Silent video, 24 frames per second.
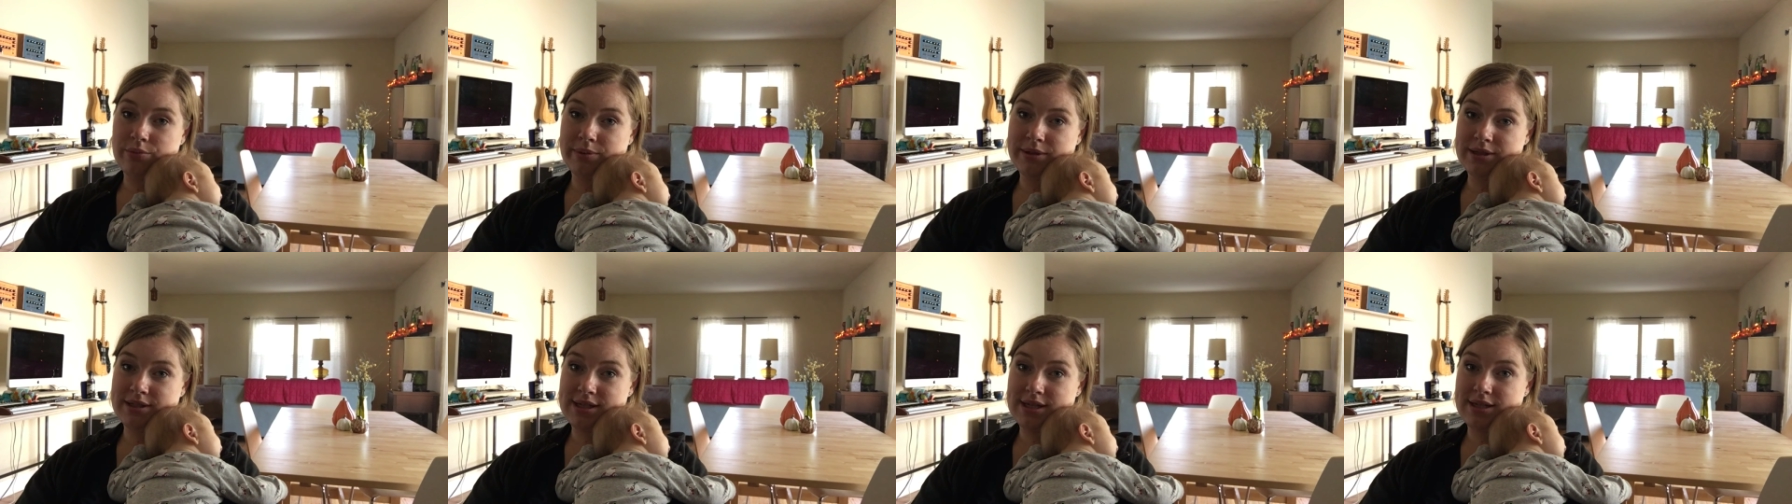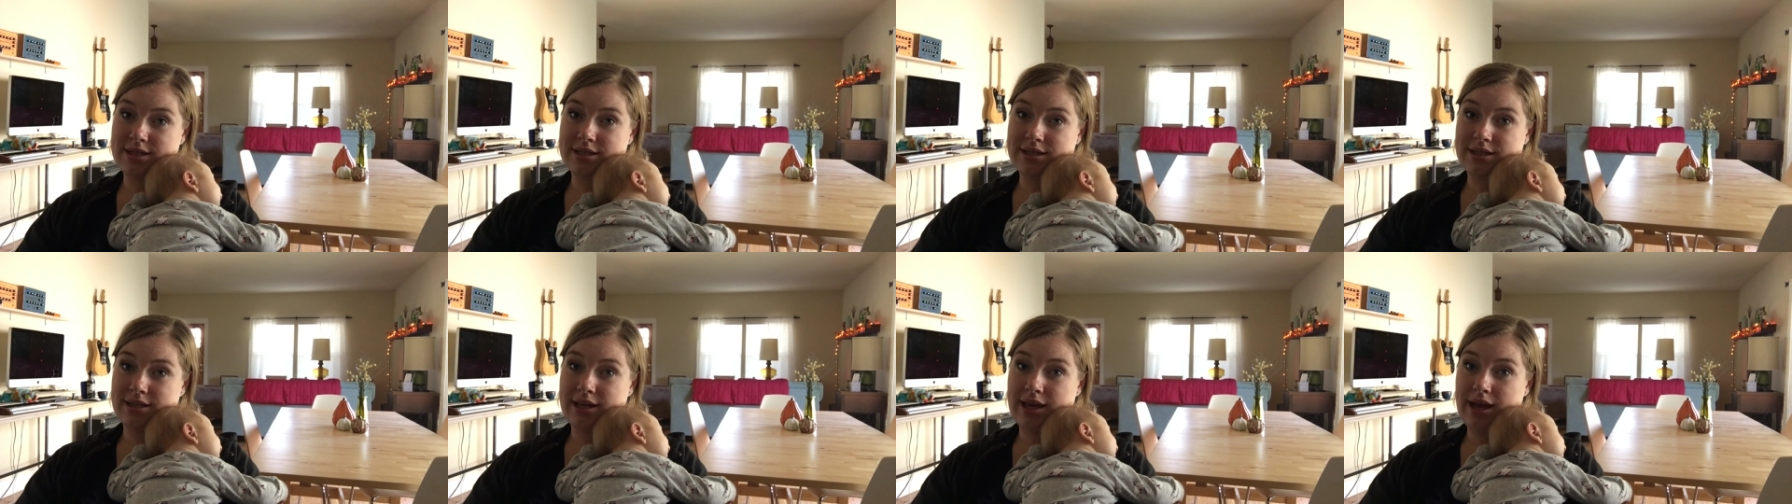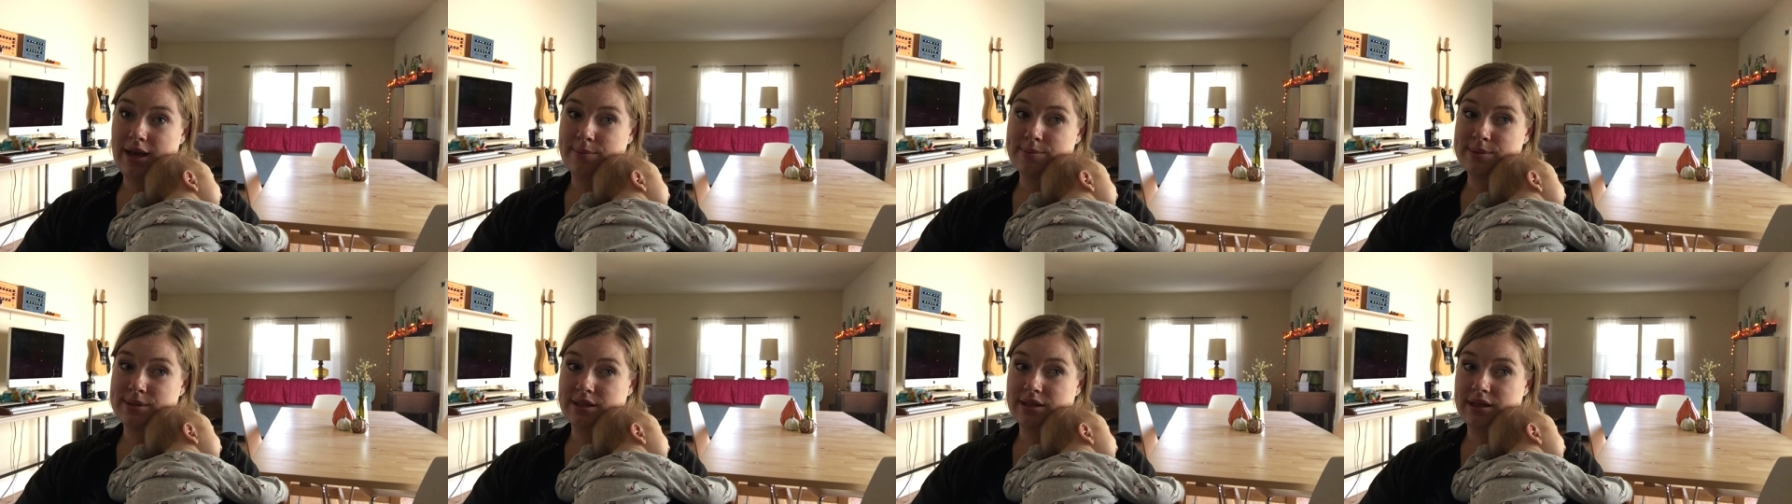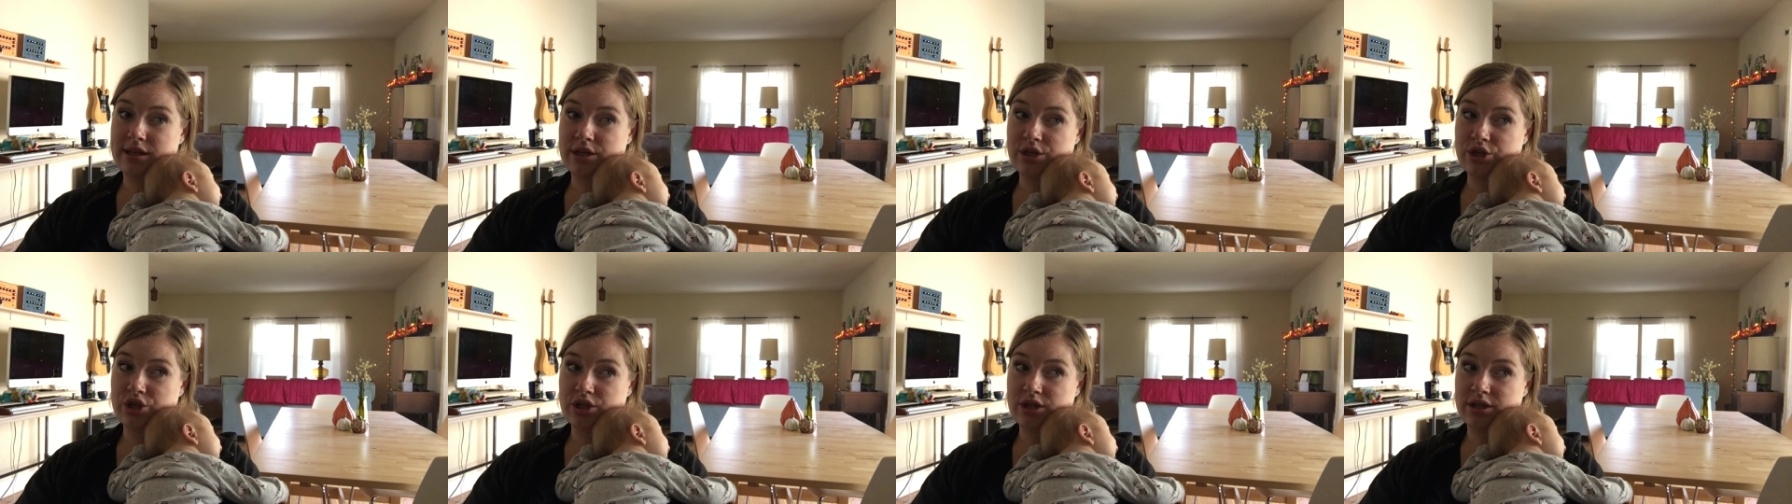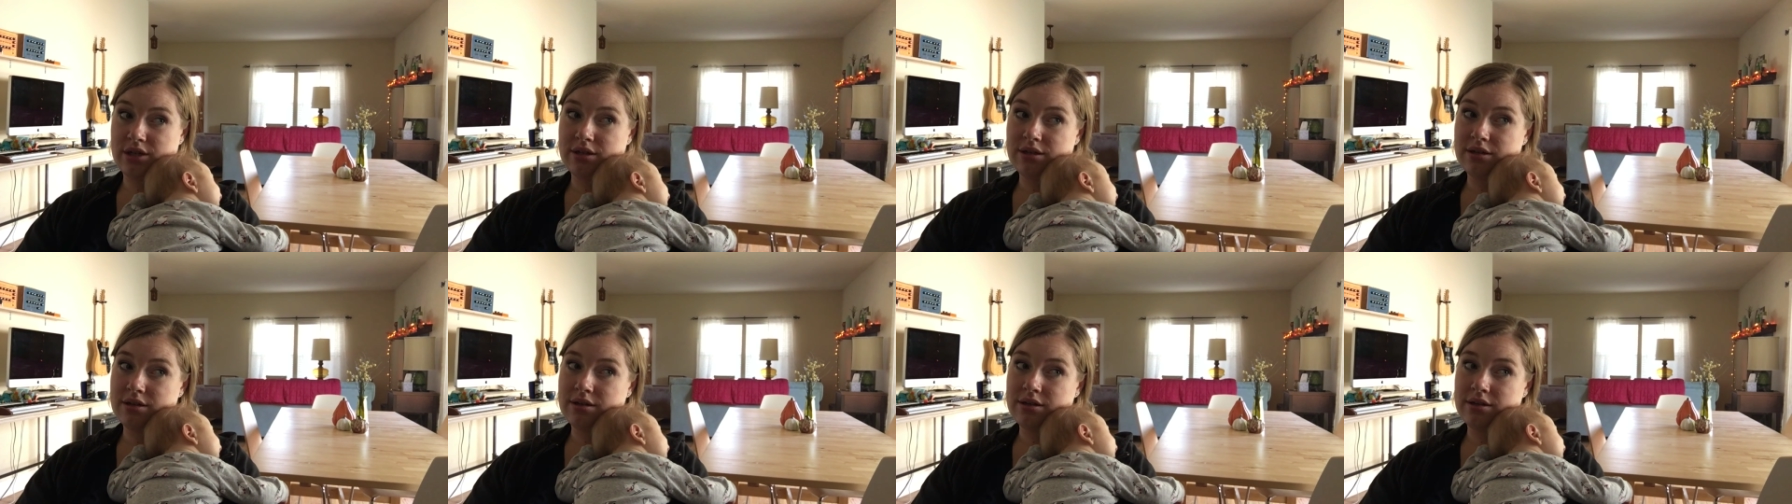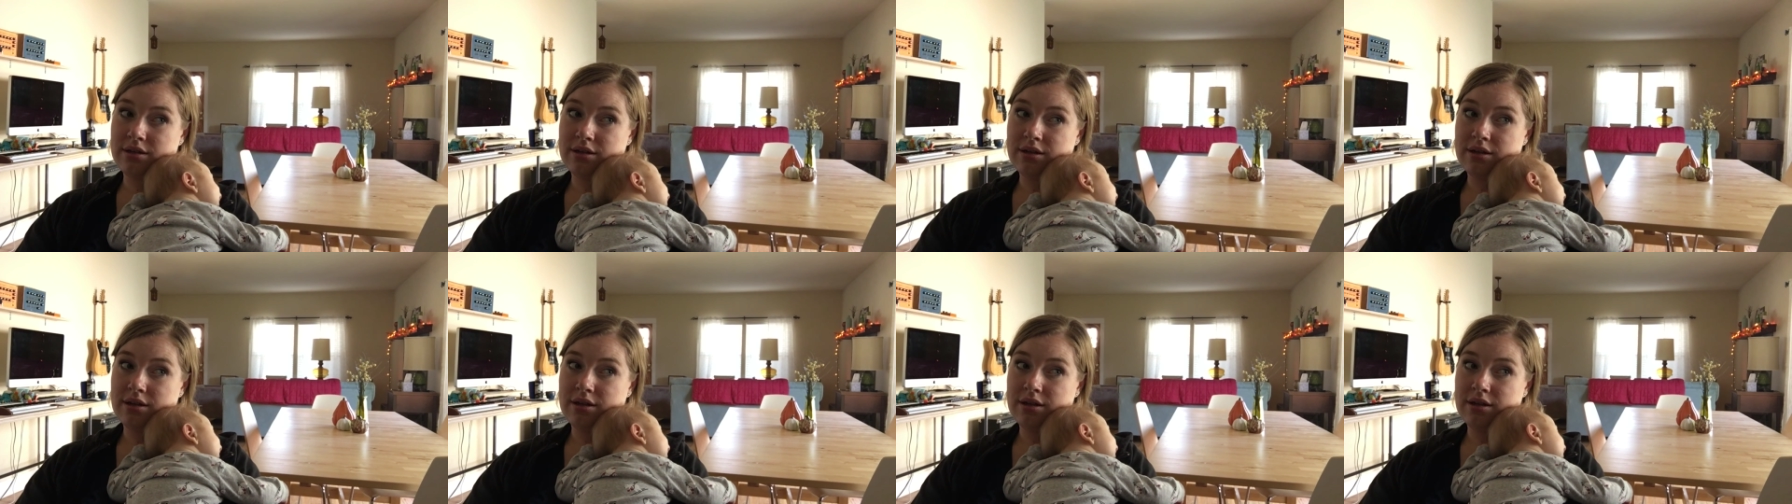placenta encapsulation,